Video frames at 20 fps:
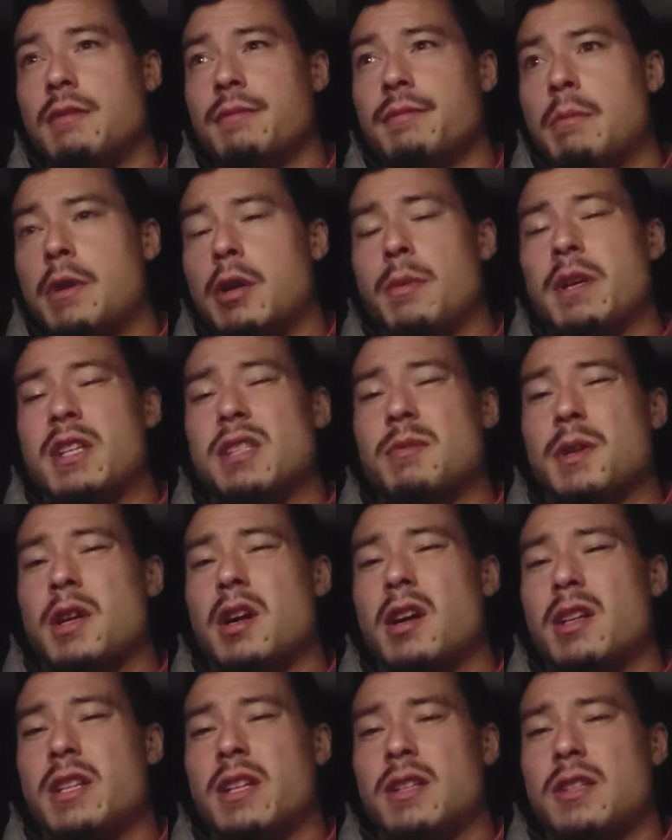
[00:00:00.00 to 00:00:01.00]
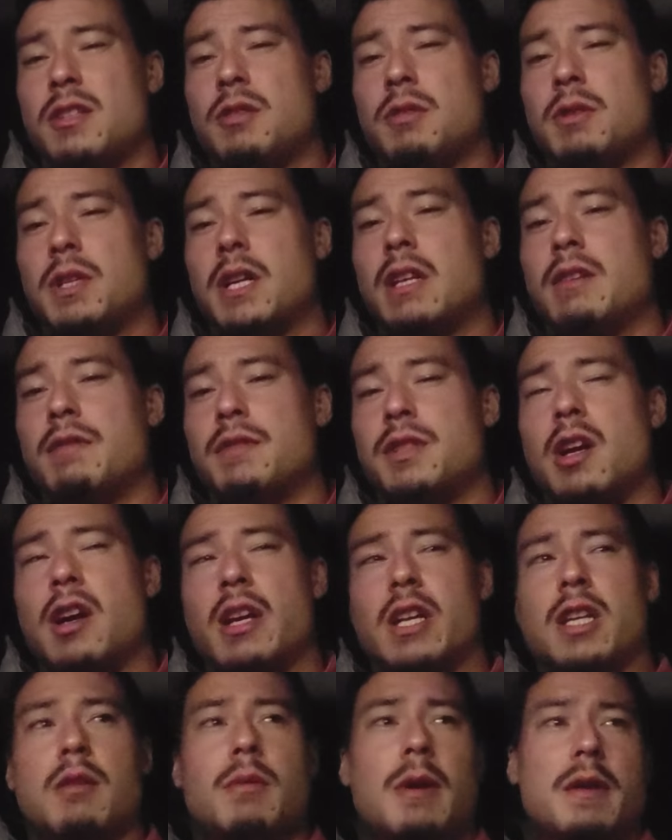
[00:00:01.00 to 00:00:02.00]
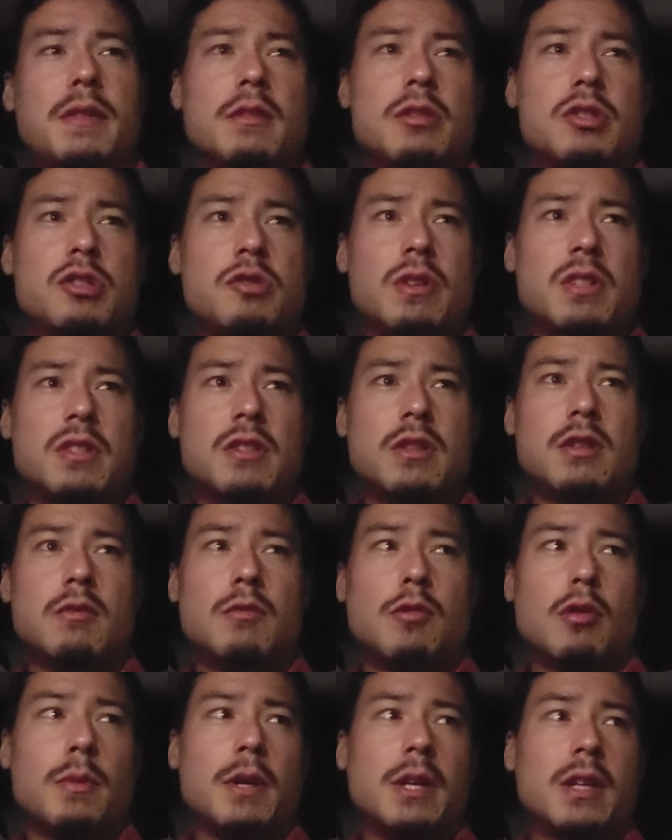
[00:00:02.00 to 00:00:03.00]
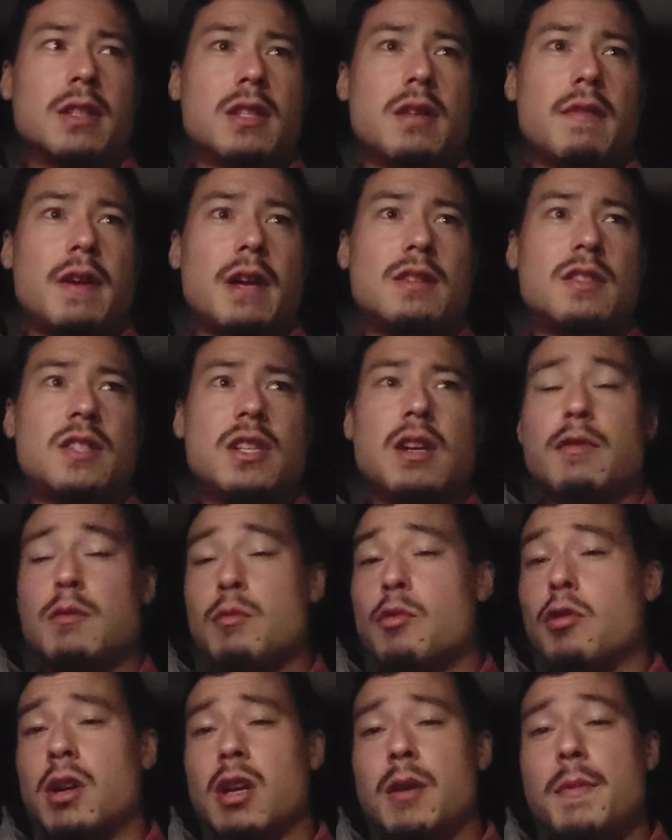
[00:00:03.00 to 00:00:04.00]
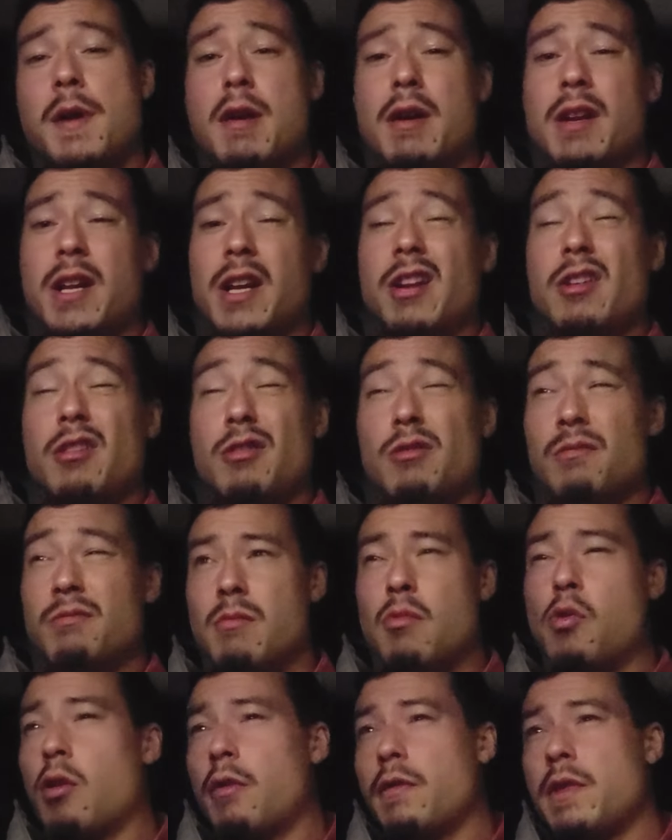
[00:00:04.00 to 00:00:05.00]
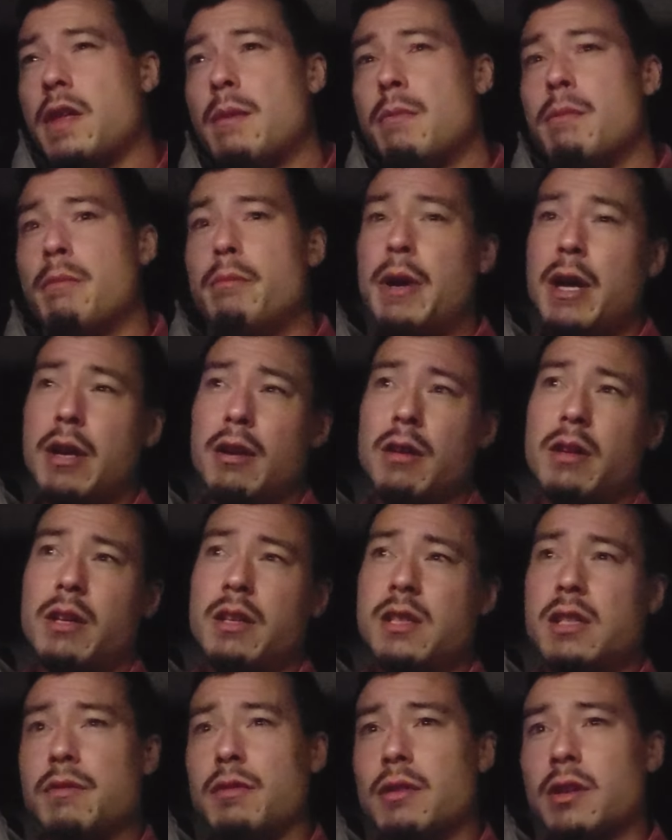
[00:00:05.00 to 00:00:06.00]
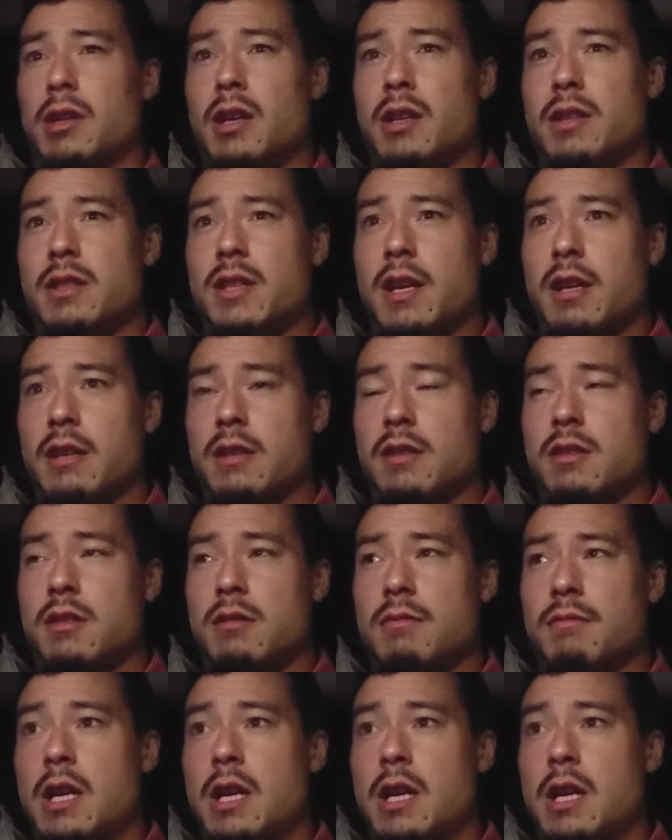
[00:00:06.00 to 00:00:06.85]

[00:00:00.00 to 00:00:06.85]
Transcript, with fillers: But I'll make some content soon kind of talking about their strings a little more because they've had several more come out and I know more of them better in different contexts.